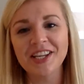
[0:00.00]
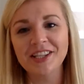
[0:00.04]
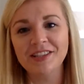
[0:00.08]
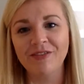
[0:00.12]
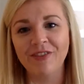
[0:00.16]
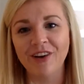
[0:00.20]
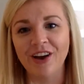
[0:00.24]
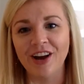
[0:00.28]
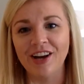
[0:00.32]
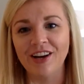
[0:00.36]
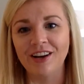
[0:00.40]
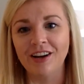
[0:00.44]

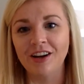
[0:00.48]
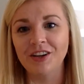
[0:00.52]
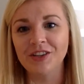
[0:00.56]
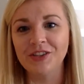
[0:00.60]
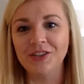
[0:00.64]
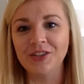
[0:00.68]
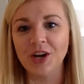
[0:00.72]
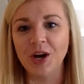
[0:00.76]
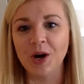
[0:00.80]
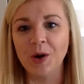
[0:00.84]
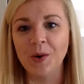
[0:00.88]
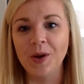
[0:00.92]
fun.
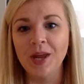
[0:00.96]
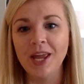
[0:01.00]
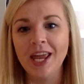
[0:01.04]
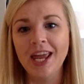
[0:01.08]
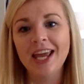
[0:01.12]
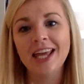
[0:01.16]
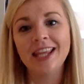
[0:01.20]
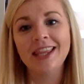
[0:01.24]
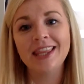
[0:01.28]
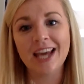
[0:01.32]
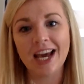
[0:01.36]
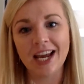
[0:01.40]
So
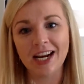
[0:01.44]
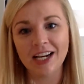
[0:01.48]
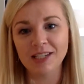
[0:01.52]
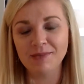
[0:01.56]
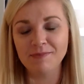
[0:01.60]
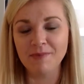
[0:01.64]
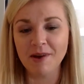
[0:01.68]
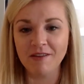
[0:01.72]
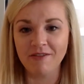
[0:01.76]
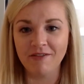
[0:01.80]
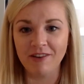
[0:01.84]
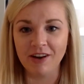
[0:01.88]
that is
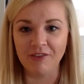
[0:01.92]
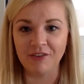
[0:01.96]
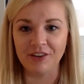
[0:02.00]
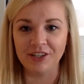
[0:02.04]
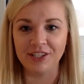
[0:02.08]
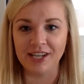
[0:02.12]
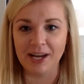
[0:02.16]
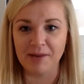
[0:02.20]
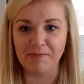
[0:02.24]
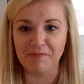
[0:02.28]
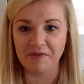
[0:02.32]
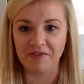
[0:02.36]
my favorite
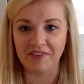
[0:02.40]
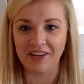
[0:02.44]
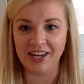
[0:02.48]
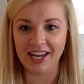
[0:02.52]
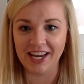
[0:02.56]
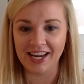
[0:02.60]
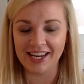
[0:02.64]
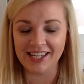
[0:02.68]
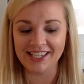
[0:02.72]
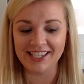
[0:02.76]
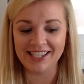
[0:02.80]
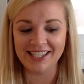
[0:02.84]
type of
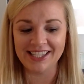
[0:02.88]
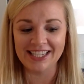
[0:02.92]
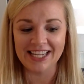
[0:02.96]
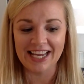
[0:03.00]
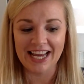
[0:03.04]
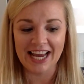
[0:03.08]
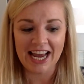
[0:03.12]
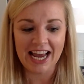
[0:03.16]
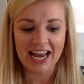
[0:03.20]
case.